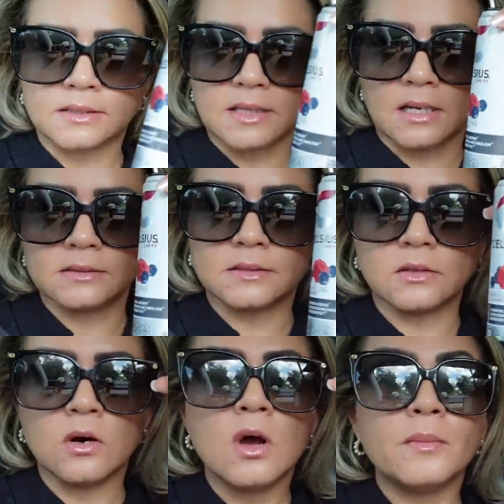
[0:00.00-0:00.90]

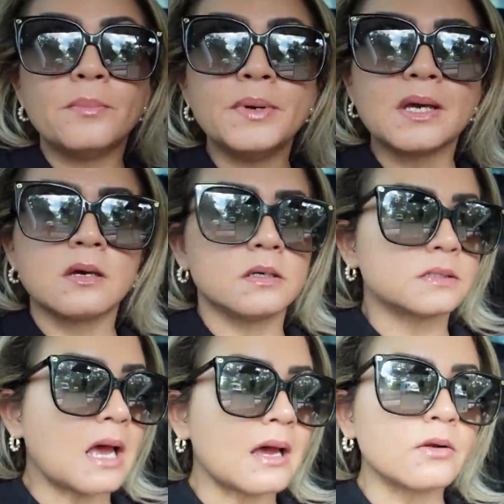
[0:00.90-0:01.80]
Celsius
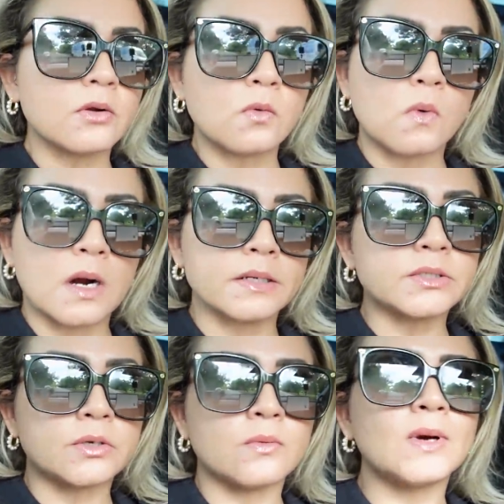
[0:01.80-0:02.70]
because I don't know what
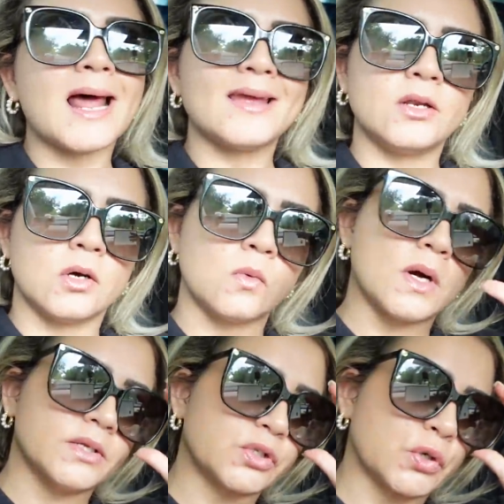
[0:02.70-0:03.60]
is wrong. Well, I know what is